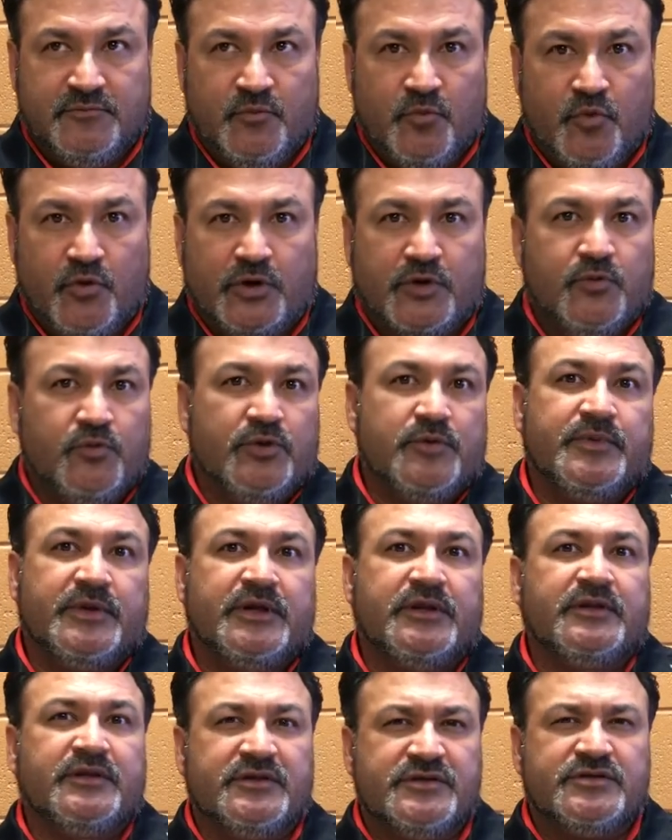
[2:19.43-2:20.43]
working with him
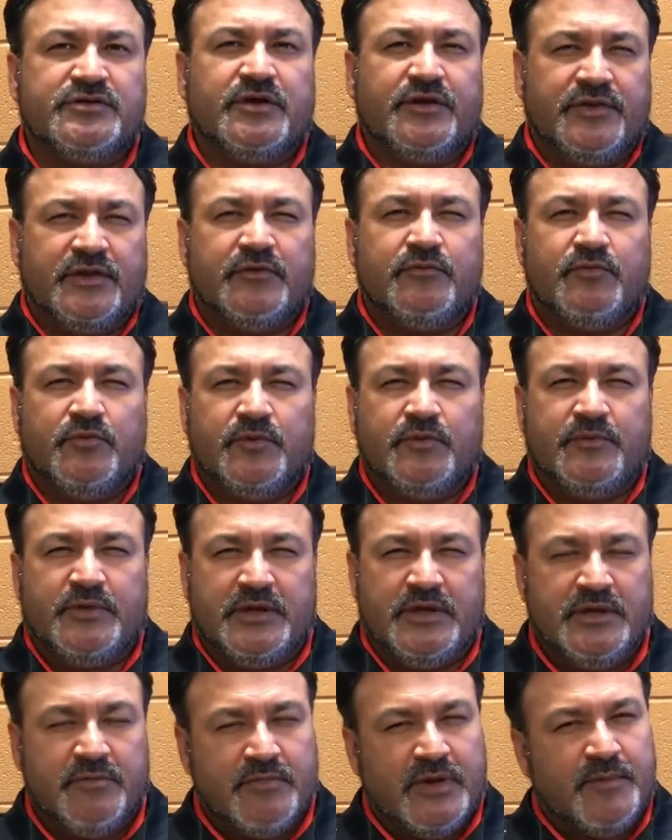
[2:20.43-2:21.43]
again this year, I think
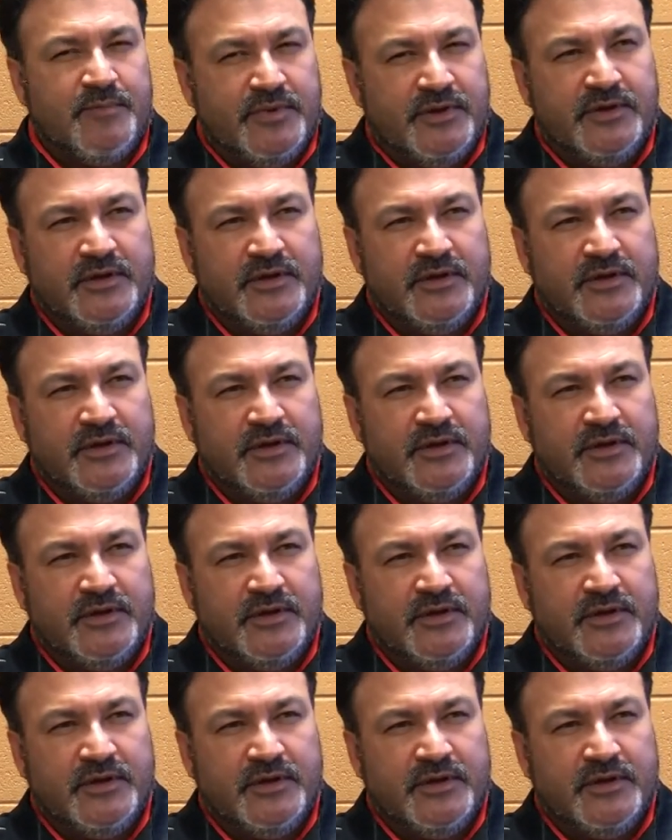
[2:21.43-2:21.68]
he might